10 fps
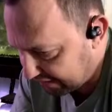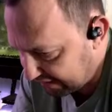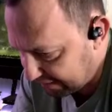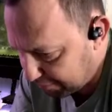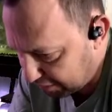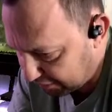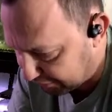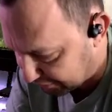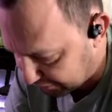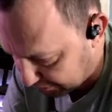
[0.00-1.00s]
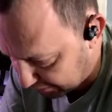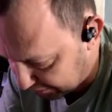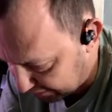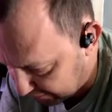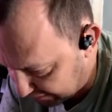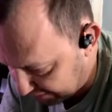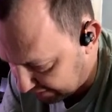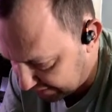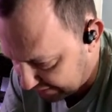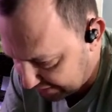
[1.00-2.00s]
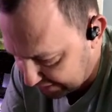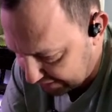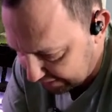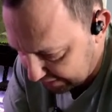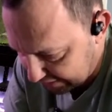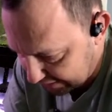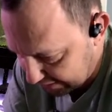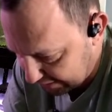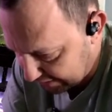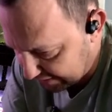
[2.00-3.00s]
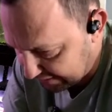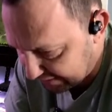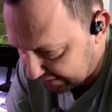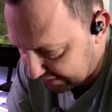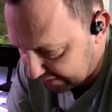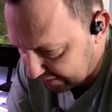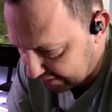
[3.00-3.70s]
need, browser source. I don't need. Let's see here.